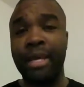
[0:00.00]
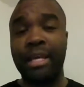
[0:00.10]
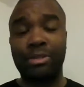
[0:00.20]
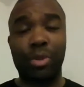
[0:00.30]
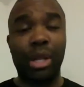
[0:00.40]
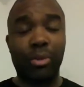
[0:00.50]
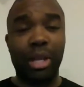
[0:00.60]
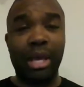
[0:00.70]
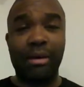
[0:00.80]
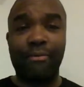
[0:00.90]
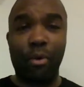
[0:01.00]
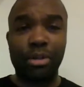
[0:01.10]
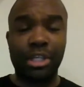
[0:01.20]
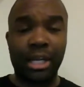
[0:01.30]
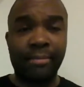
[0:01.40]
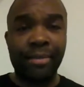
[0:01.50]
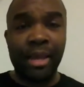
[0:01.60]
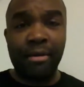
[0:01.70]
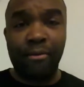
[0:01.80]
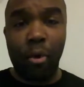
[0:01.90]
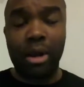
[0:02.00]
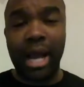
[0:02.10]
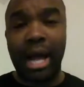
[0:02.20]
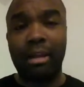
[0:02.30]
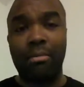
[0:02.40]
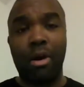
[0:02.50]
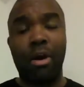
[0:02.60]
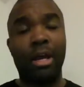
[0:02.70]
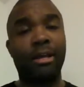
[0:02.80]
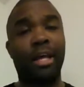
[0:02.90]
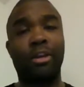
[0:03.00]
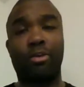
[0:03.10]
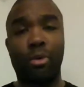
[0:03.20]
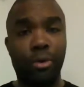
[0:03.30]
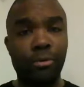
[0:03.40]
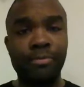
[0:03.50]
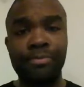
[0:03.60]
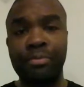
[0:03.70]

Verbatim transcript: It's really, really unfortunate for Kyler Murray and the crew.